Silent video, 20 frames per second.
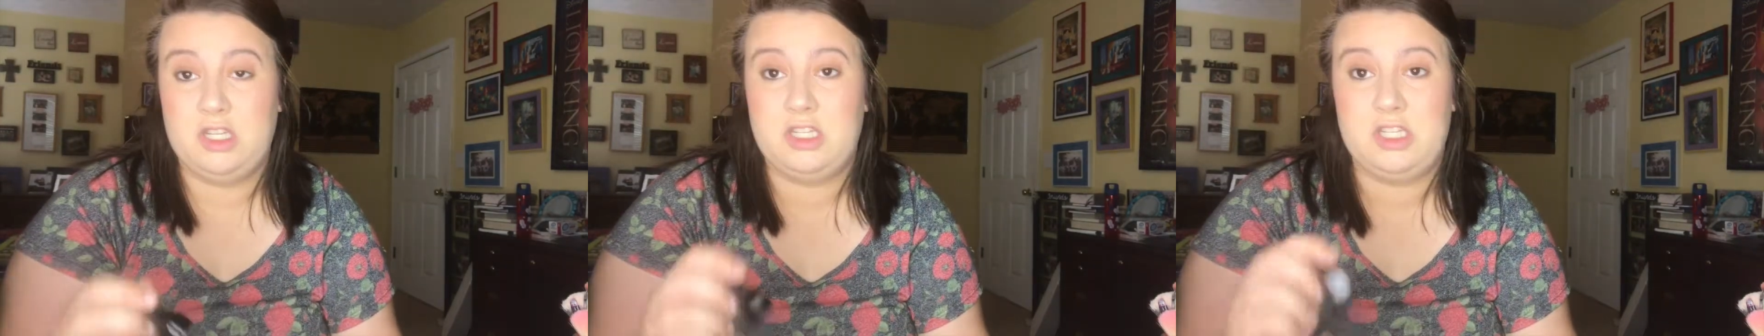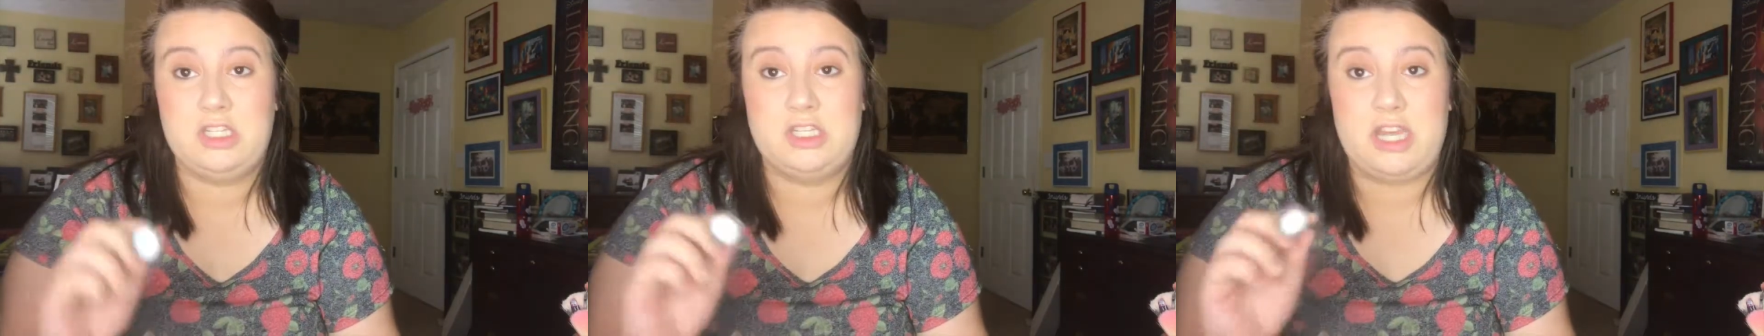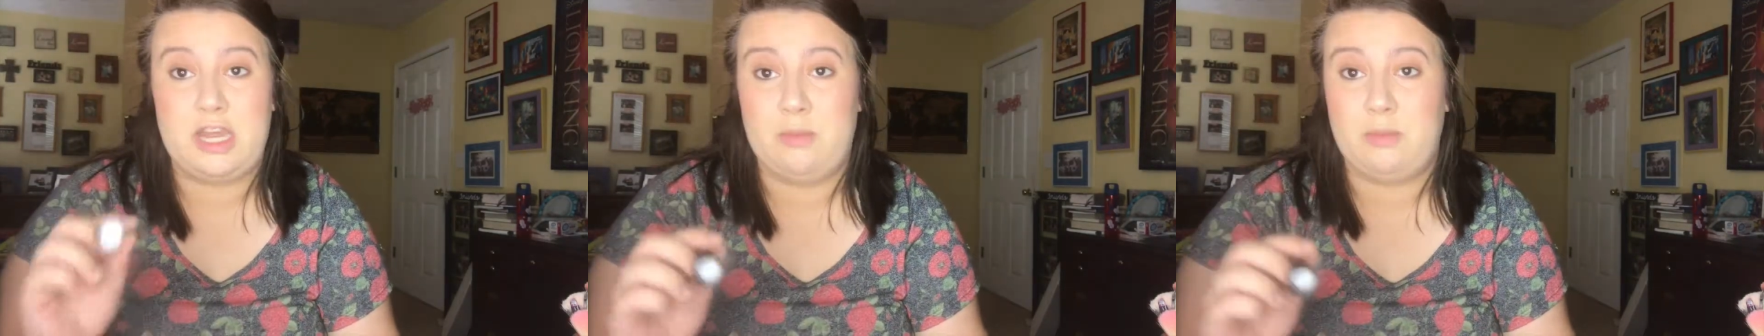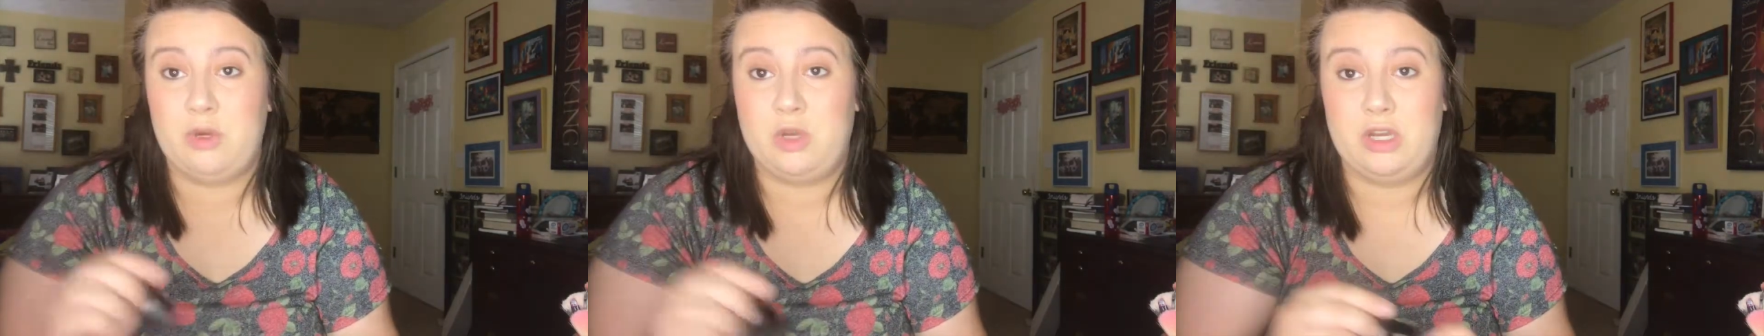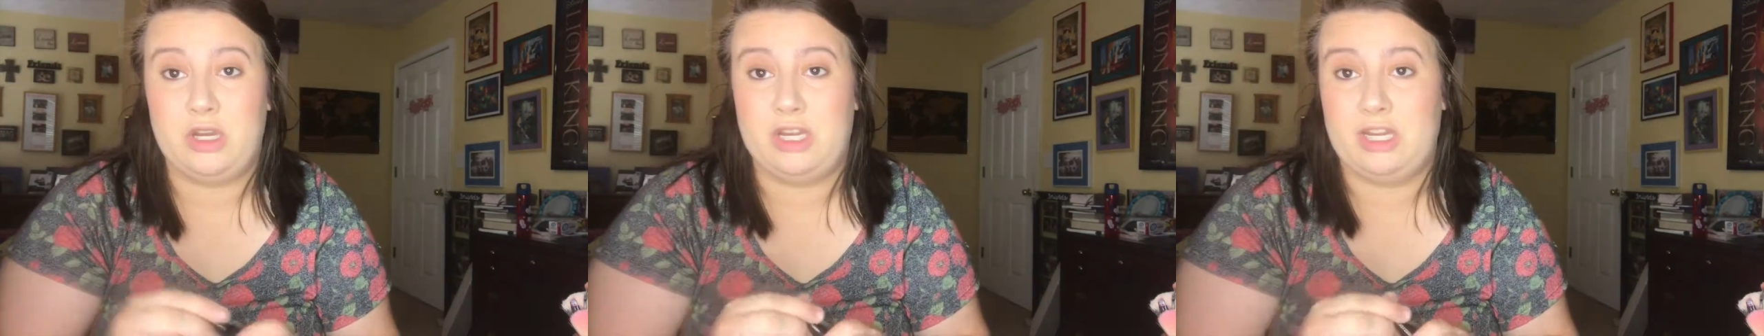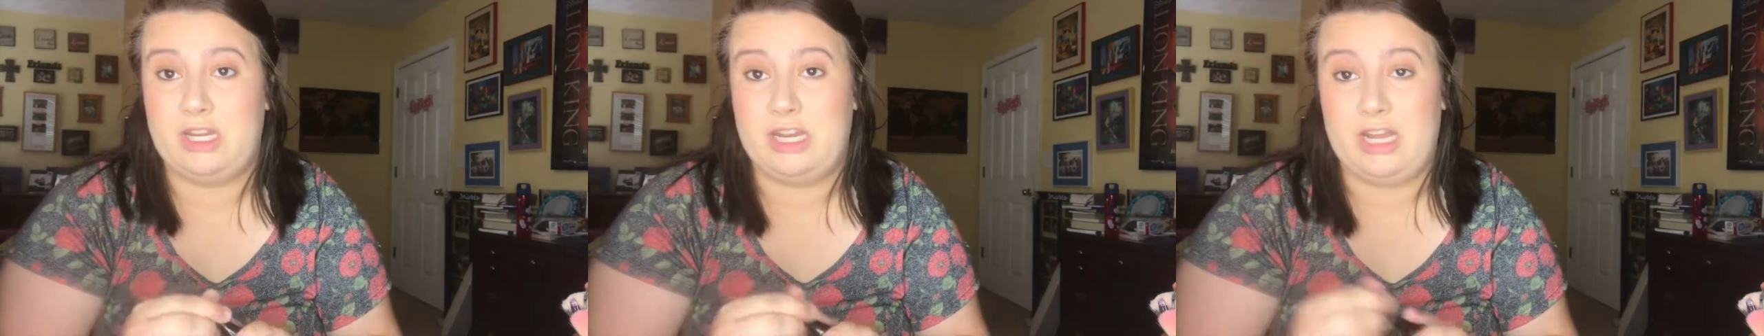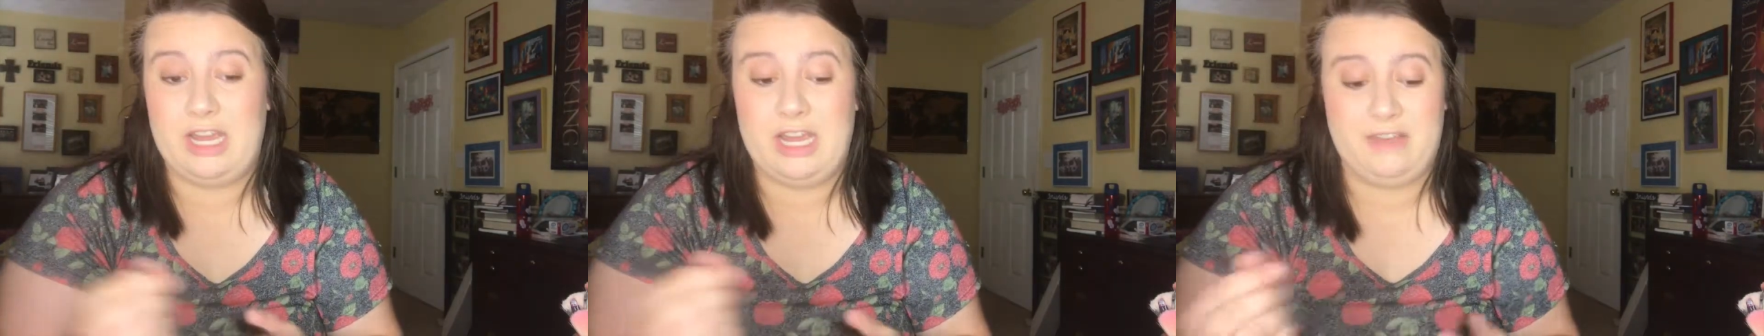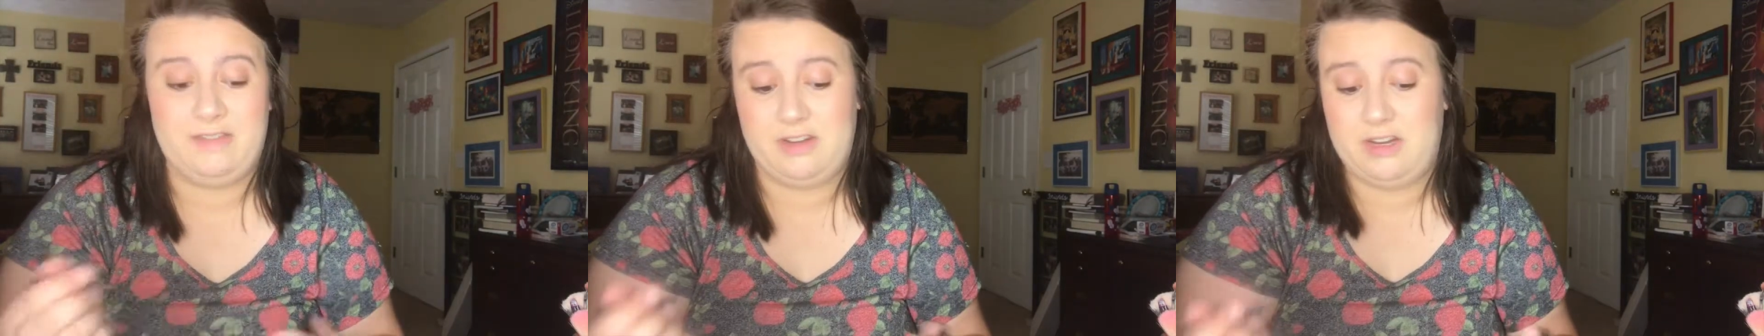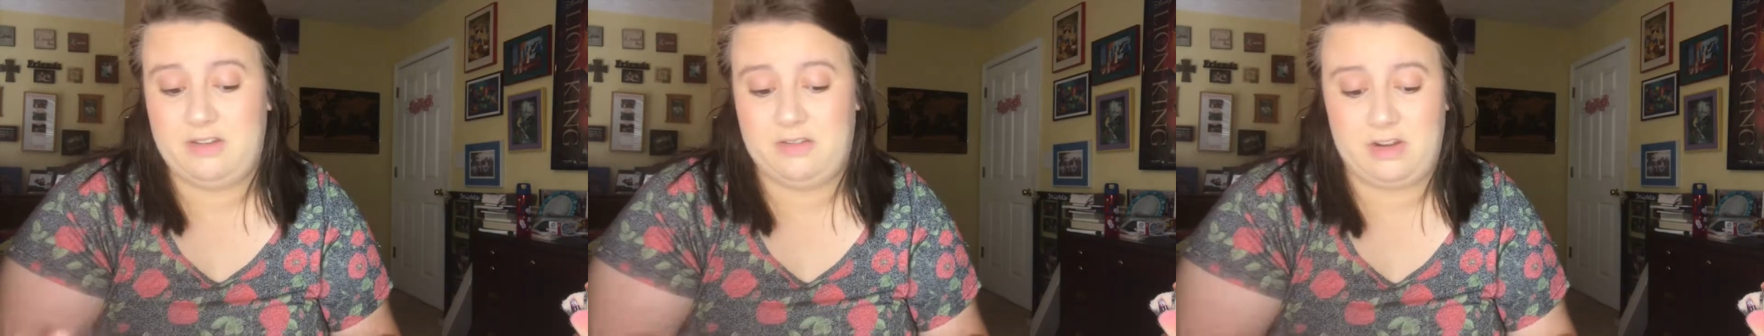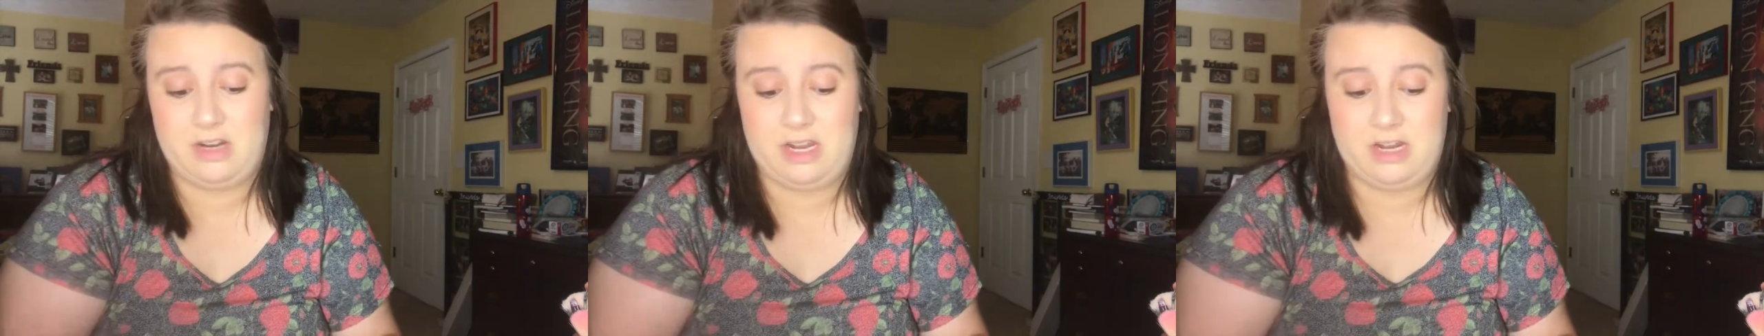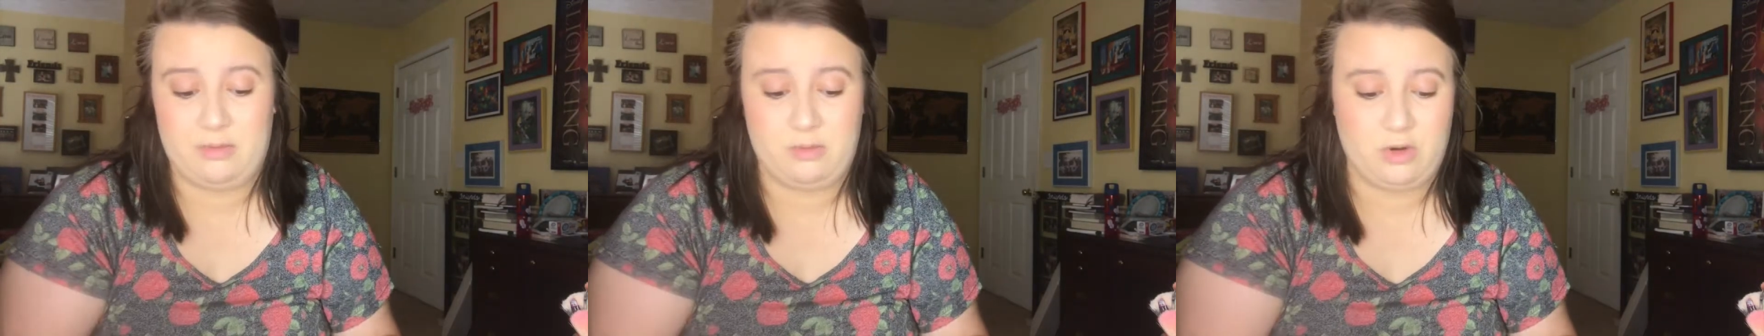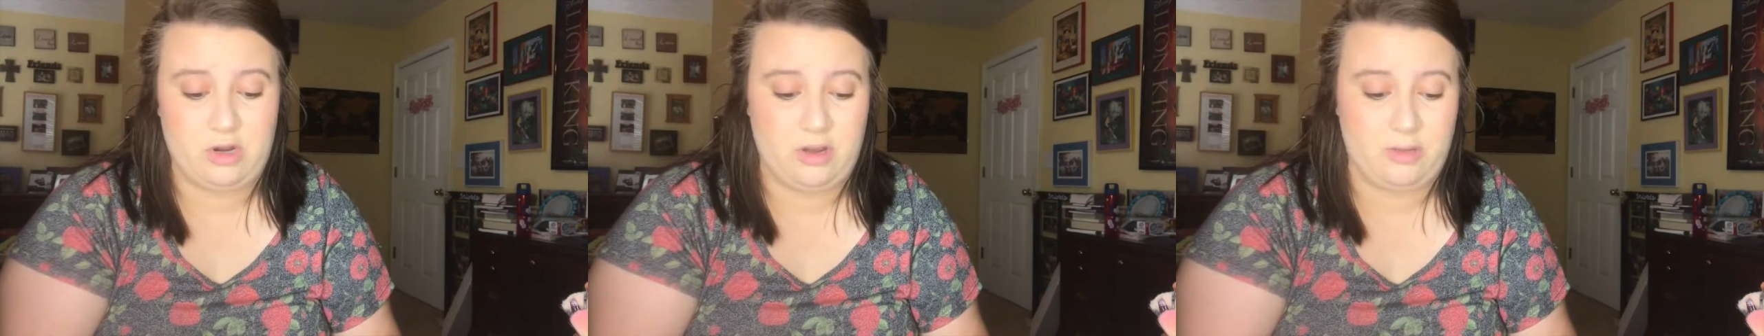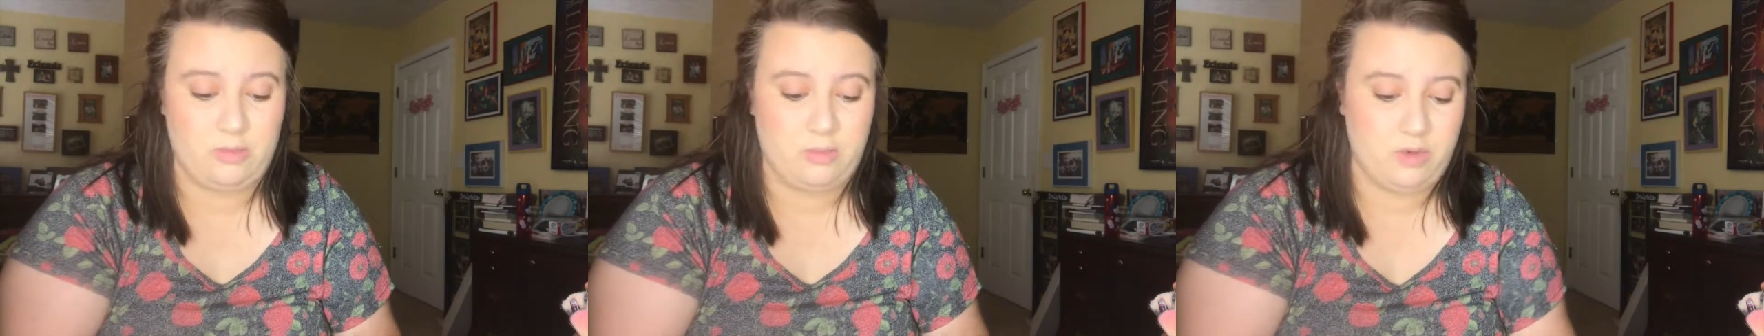stay put, and I haven't ever had a
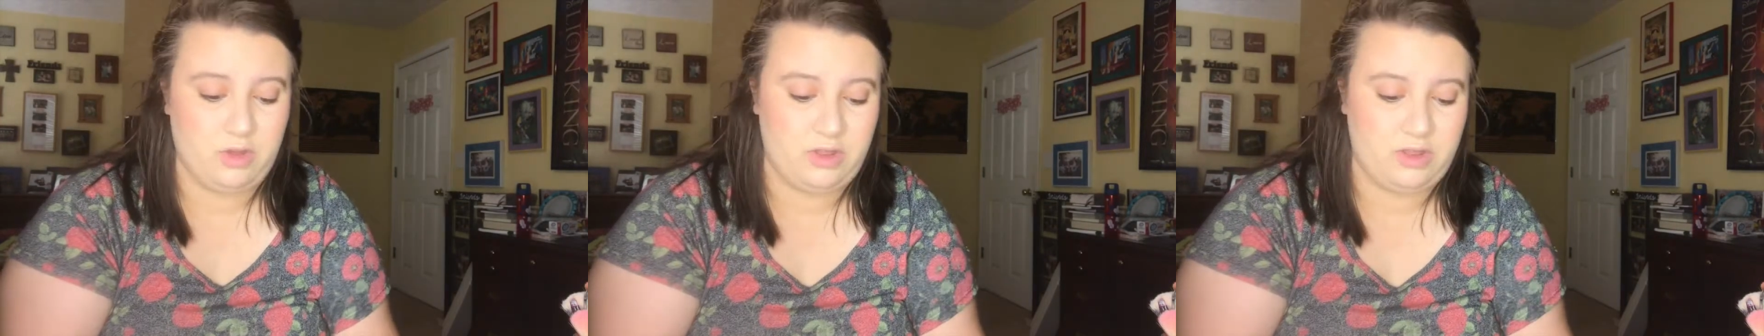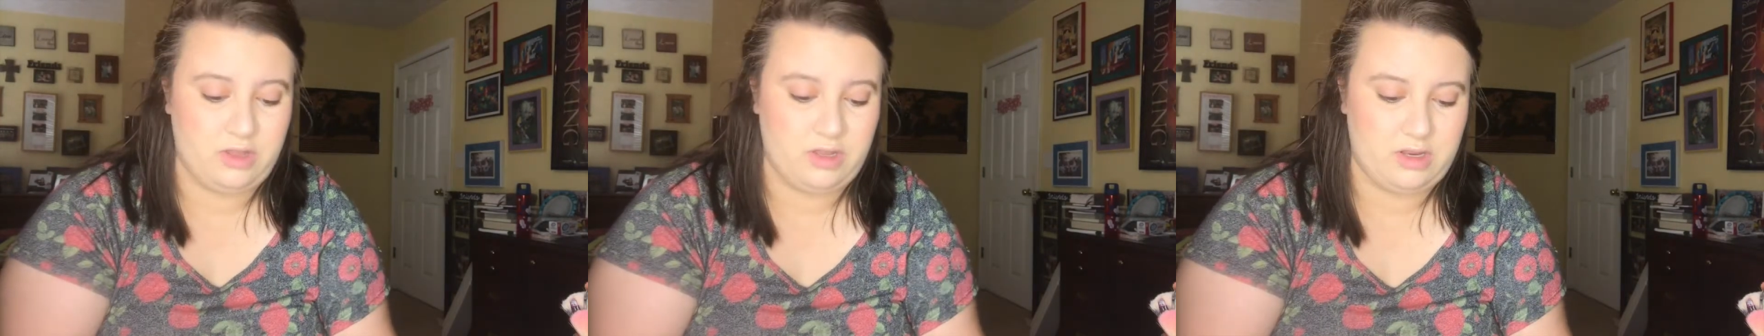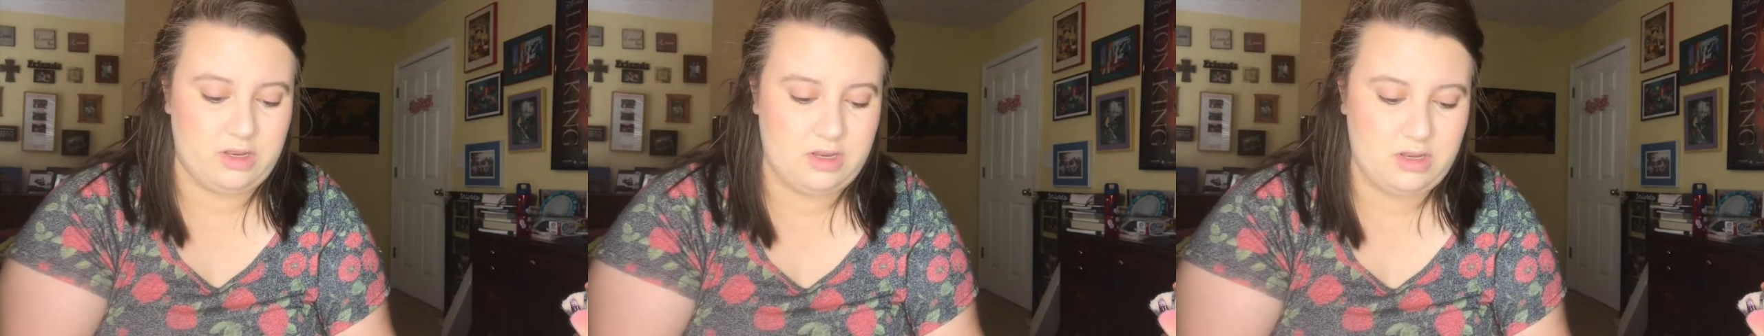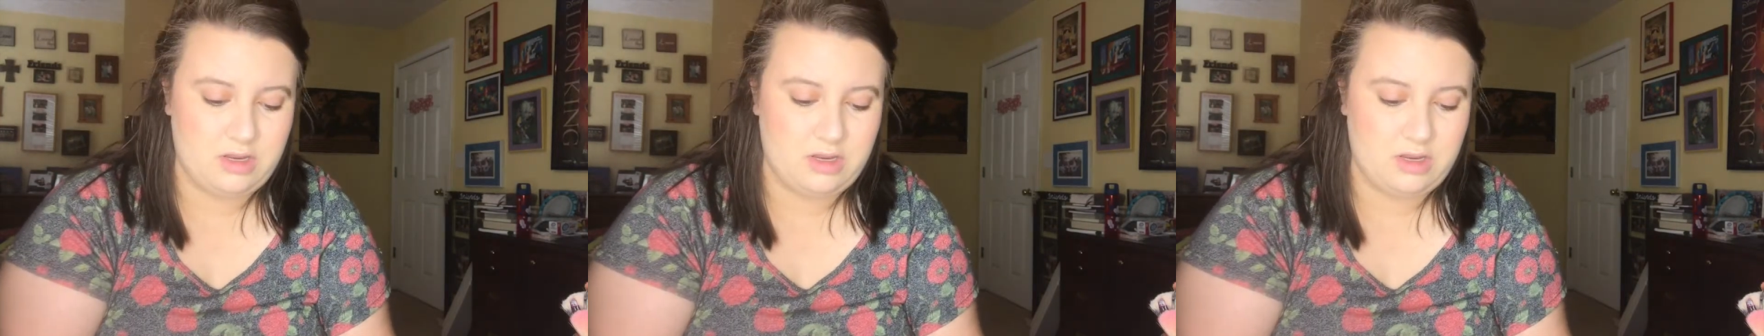problem with it